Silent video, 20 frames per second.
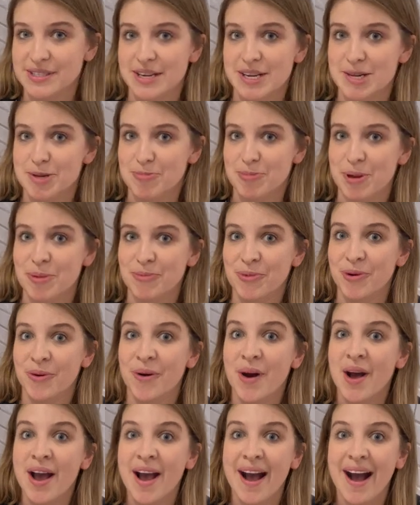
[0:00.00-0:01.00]
a little bit
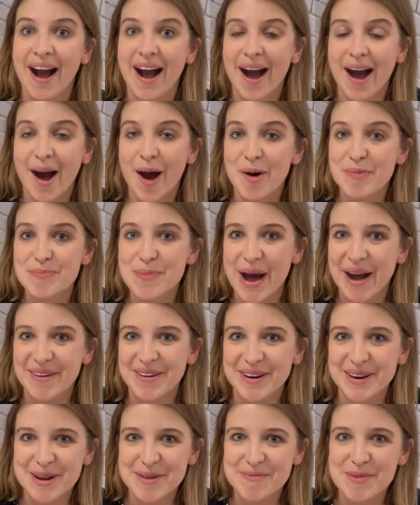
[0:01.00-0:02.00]
more arm power
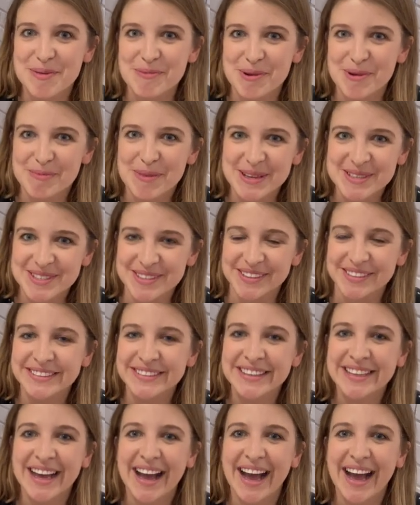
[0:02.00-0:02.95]
and a bit more muscle.